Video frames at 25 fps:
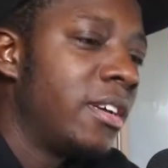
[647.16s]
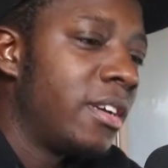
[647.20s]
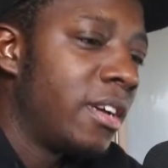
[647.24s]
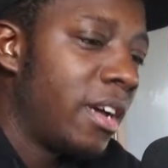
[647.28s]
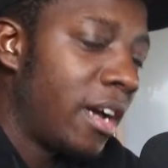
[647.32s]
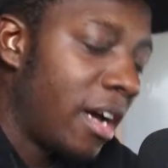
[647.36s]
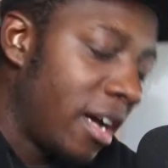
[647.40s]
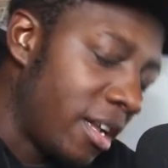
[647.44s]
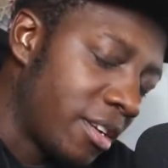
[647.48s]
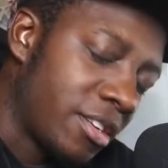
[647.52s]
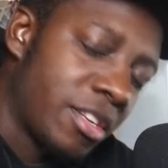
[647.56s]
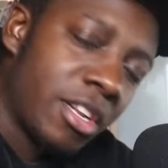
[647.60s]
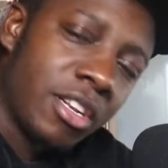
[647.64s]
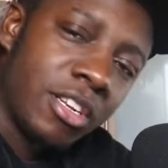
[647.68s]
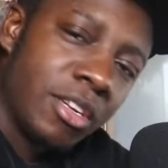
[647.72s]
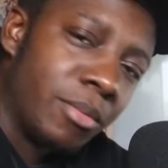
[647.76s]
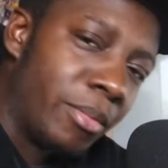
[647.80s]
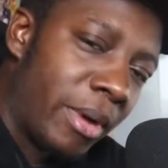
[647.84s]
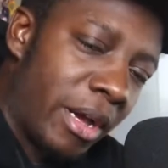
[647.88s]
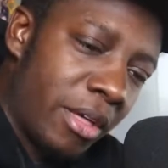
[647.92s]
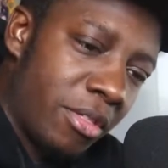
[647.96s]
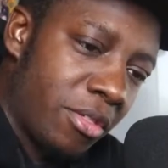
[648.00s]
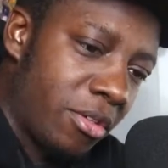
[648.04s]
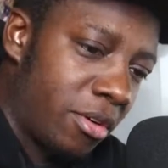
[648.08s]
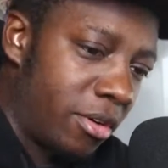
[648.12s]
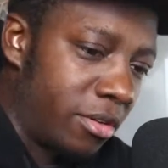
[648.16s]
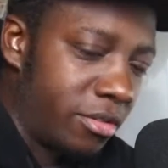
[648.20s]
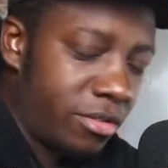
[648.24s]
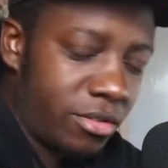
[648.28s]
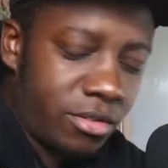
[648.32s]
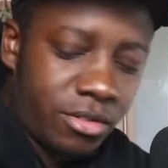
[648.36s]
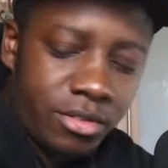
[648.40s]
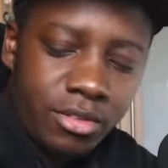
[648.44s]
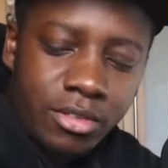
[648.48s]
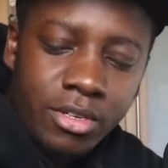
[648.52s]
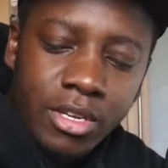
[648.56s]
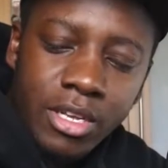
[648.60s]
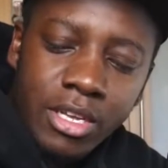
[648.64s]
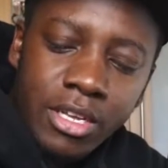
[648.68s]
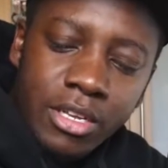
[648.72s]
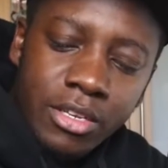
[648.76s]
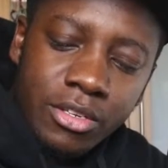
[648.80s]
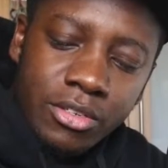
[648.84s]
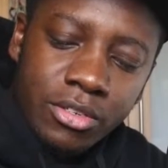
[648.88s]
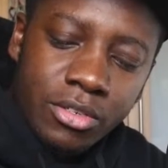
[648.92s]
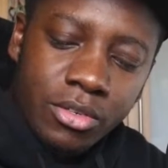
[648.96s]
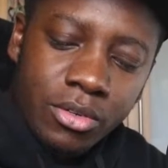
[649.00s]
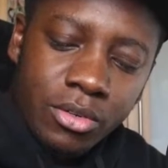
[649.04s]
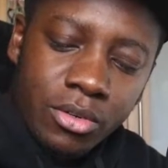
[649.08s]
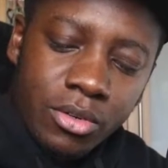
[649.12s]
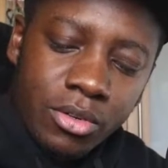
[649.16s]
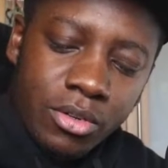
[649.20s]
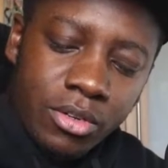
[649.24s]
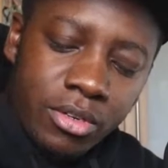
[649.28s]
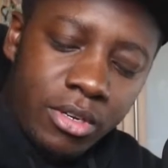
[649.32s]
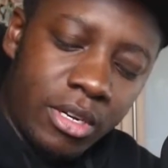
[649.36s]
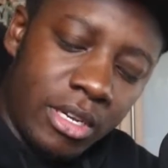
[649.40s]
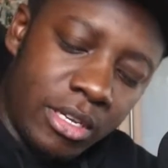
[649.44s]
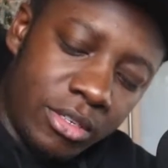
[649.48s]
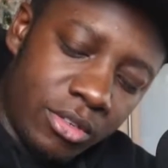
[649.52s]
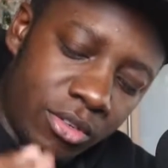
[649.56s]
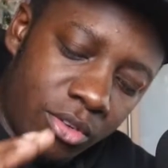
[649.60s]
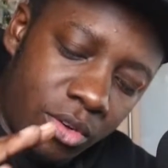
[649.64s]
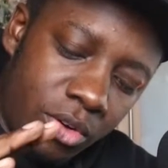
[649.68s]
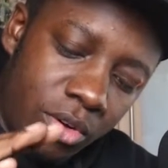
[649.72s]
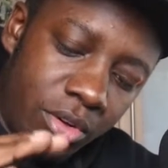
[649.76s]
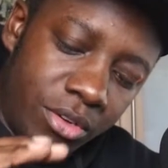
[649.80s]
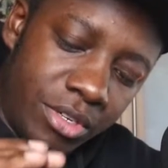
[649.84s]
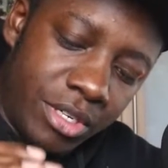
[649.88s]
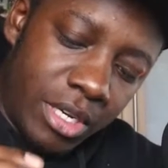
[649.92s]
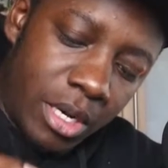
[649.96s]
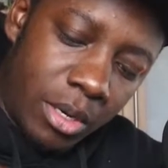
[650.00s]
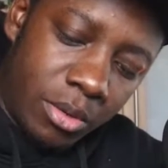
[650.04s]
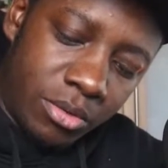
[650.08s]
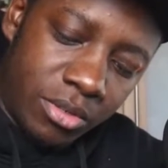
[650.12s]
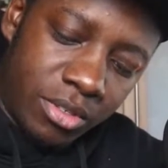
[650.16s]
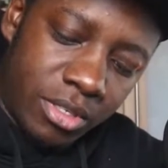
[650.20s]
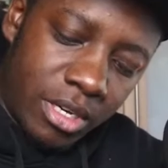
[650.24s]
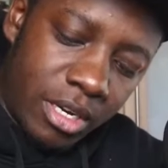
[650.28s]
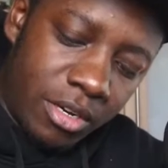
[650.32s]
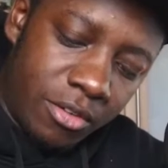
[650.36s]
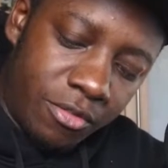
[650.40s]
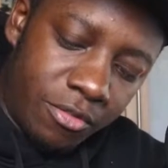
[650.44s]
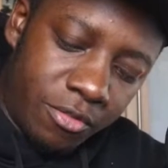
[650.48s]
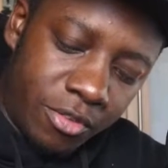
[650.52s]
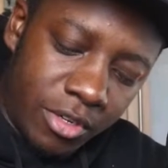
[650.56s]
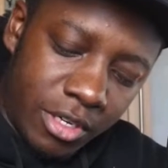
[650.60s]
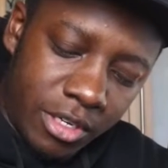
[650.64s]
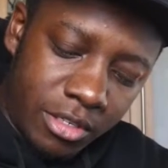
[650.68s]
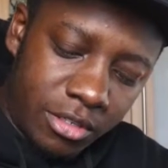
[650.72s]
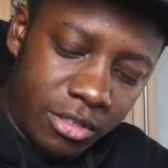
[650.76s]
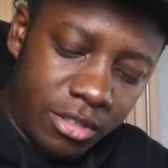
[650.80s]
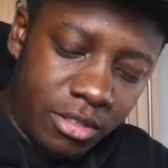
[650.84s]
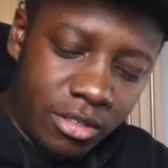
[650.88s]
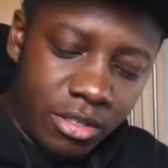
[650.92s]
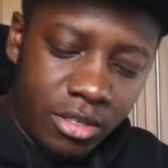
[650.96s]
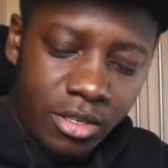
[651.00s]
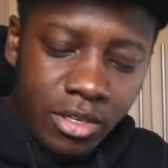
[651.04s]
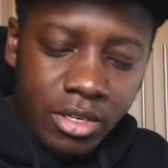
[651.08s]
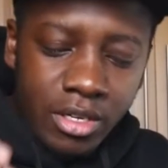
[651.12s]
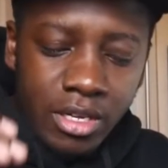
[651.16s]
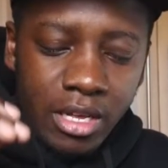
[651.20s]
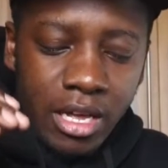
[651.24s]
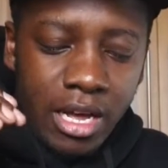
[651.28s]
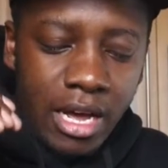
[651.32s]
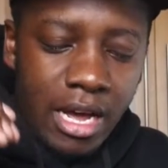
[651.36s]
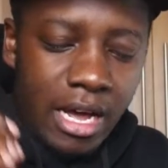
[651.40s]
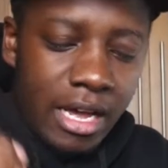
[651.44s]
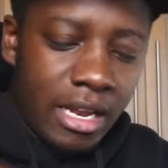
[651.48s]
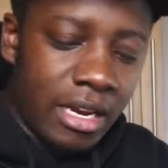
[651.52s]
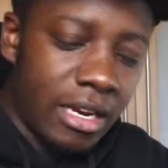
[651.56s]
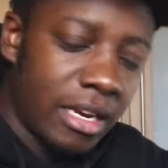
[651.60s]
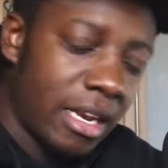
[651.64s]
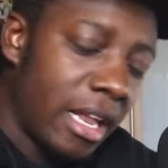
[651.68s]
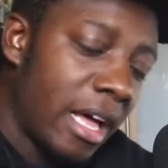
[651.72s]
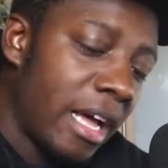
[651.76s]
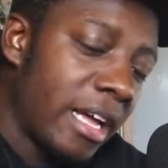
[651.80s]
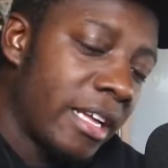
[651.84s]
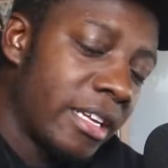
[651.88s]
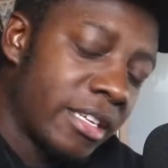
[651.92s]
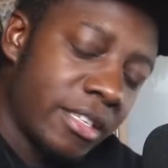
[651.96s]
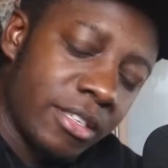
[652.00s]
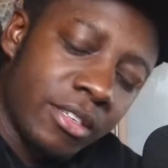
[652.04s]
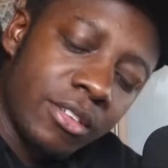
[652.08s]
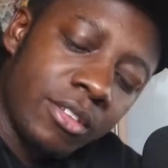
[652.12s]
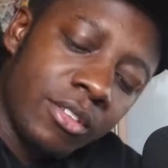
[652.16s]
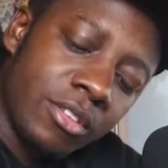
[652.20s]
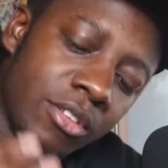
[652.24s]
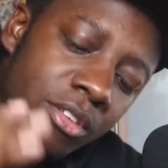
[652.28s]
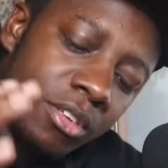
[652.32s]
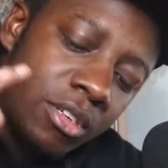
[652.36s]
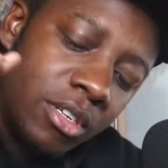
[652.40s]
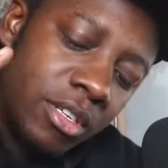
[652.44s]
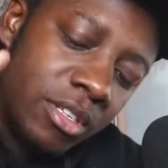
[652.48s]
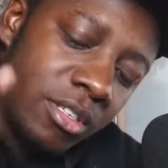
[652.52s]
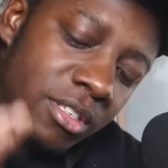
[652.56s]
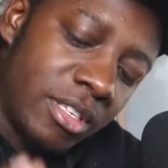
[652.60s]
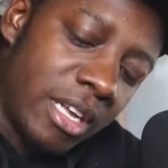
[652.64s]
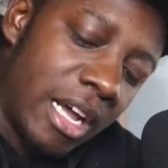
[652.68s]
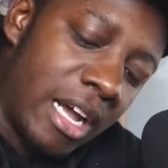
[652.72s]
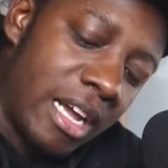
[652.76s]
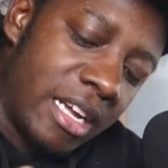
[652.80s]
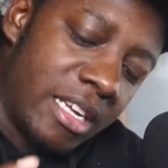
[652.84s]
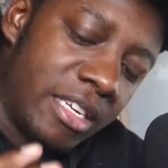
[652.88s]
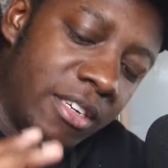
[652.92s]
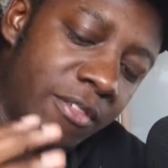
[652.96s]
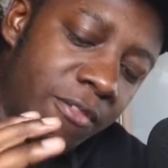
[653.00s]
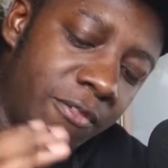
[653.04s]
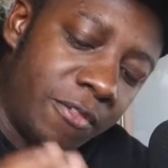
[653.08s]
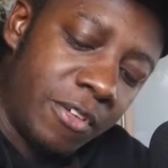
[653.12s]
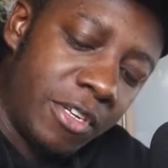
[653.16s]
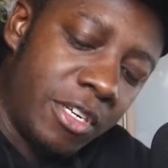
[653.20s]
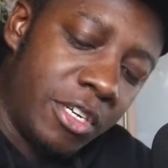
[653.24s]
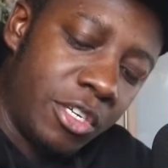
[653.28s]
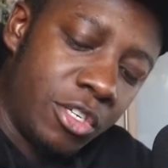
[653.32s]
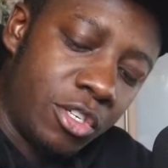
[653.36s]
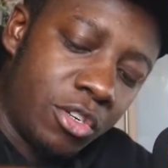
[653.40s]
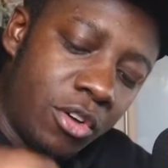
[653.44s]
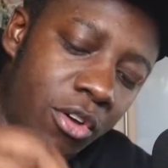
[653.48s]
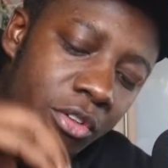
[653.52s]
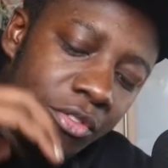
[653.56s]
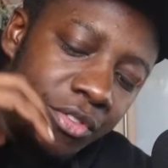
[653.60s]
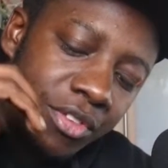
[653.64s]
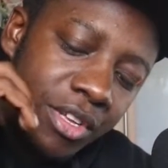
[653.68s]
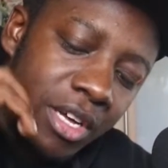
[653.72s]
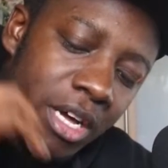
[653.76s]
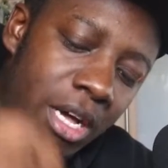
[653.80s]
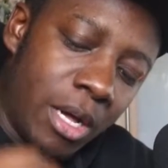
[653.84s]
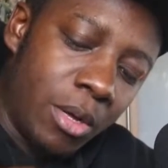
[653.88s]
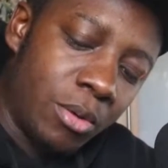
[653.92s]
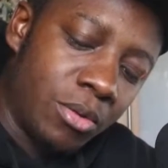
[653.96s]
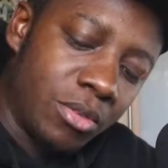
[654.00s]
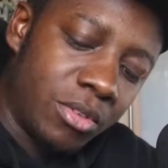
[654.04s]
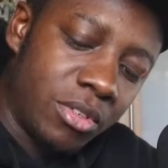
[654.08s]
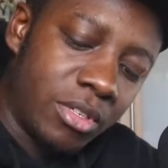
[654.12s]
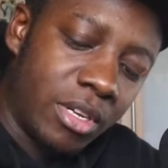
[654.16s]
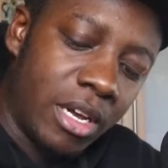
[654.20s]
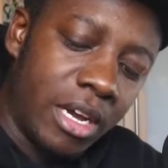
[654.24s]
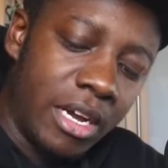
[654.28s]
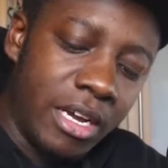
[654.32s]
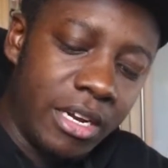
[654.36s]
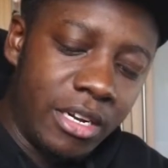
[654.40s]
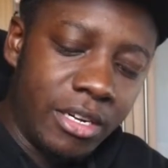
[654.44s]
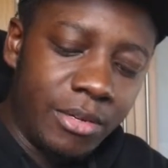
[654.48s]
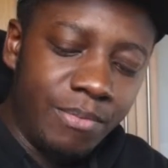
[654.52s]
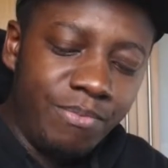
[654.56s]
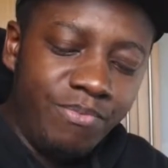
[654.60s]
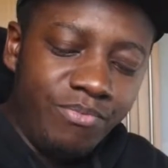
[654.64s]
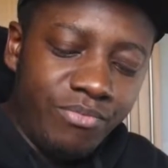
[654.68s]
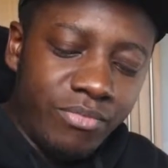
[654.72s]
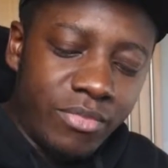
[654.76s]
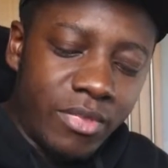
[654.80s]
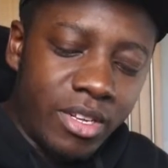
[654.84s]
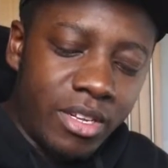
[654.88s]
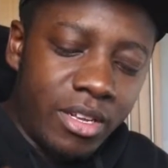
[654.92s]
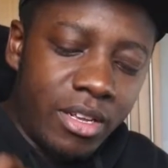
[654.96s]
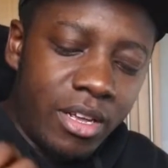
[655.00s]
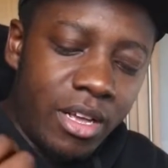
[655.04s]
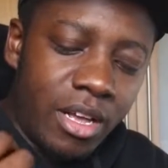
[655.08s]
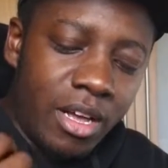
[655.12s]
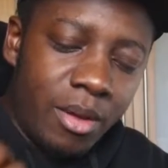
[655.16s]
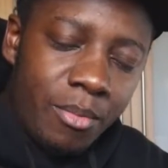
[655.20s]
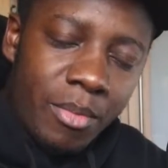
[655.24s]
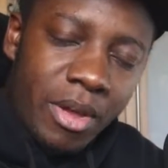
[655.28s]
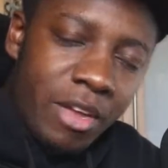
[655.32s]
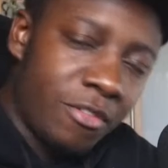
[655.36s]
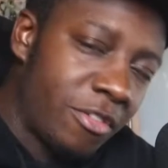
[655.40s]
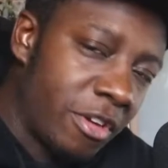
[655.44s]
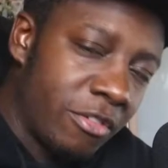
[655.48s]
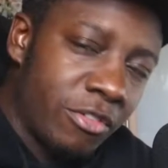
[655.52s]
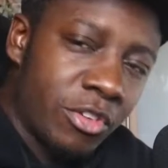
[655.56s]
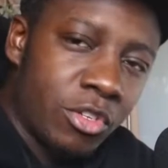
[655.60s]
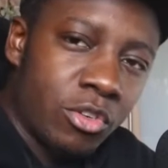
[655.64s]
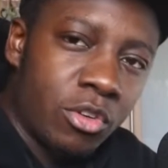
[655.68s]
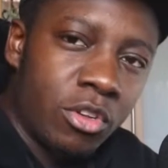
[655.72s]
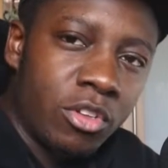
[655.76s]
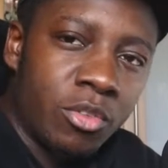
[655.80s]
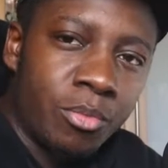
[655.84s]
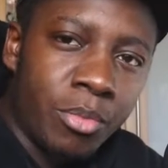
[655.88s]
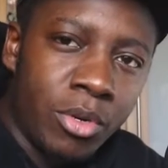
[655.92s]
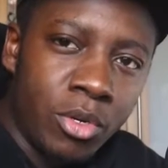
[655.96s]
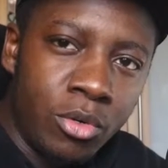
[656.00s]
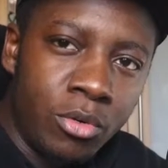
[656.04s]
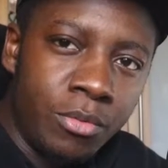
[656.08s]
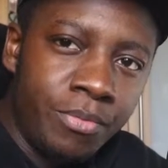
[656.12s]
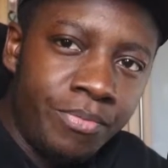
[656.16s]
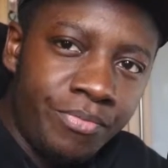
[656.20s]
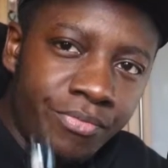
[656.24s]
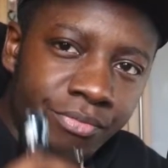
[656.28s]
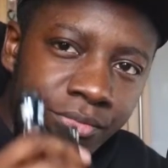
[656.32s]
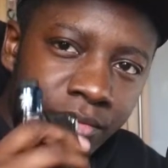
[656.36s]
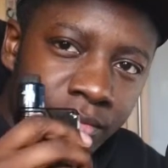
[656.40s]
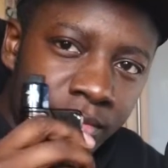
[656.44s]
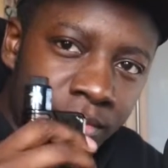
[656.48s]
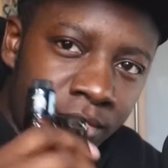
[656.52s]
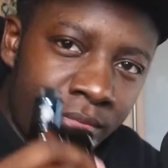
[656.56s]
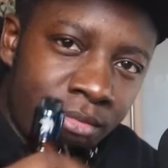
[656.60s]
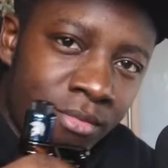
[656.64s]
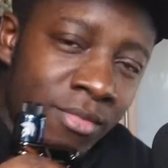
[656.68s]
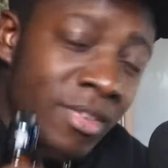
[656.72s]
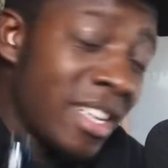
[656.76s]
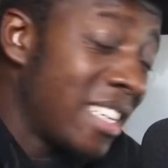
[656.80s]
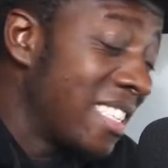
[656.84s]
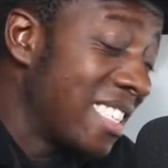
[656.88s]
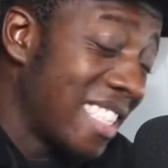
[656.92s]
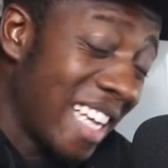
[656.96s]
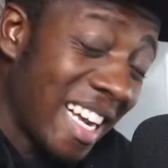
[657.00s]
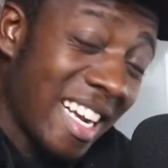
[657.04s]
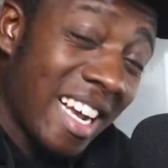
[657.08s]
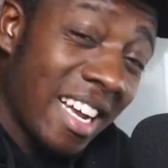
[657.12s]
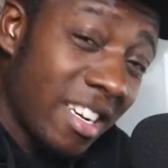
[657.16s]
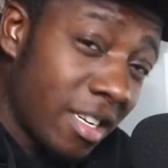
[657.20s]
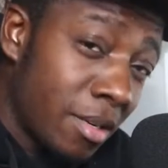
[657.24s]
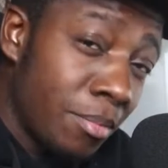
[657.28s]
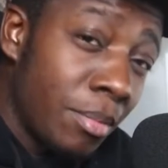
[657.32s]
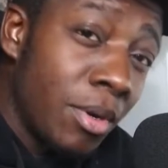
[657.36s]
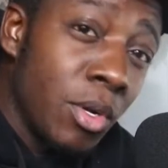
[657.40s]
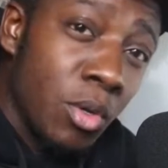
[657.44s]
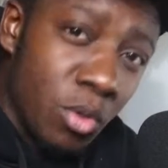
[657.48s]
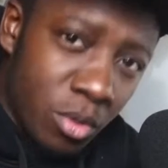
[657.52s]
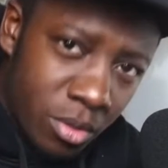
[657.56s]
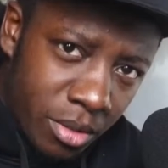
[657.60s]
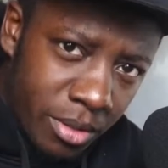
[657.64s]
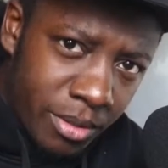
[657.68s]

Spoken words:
I'll tell you my thoughts. So let's go on the outside. First, I like the design finish on the outside. My favorite color is blue, so I got the blue.